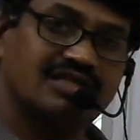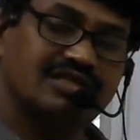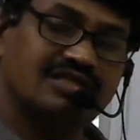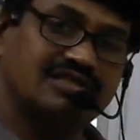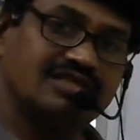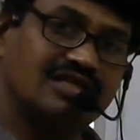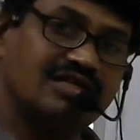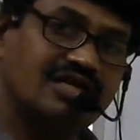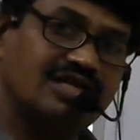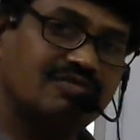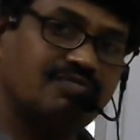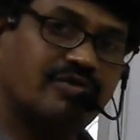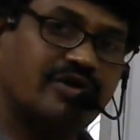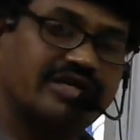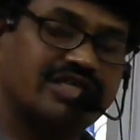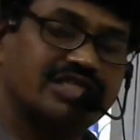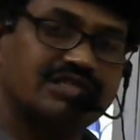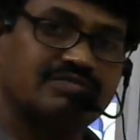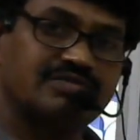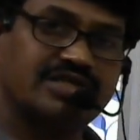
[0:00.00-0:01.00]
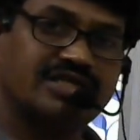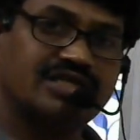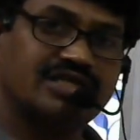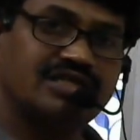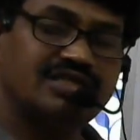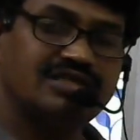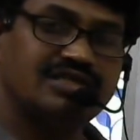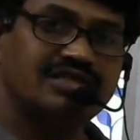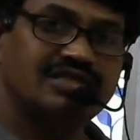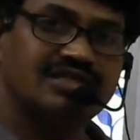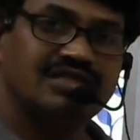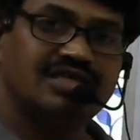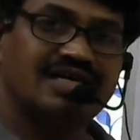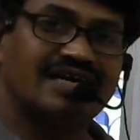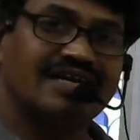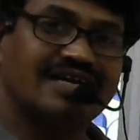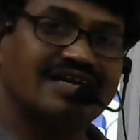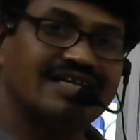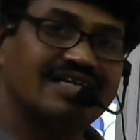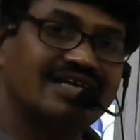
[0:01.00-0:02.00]
generally participated in
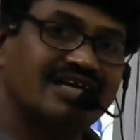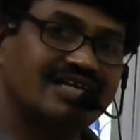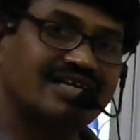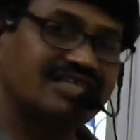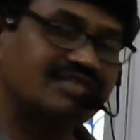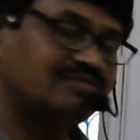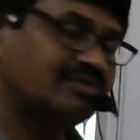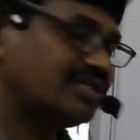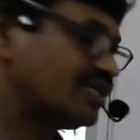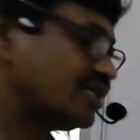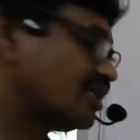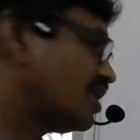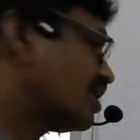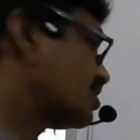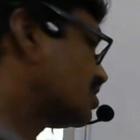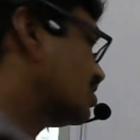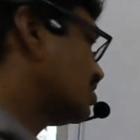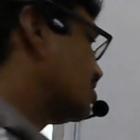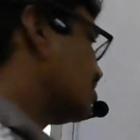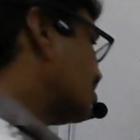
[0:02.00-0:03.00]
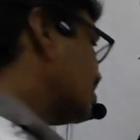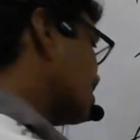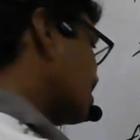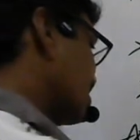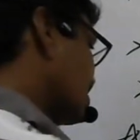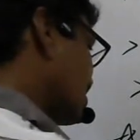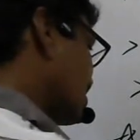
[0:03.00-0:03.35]
rearrangement reactions.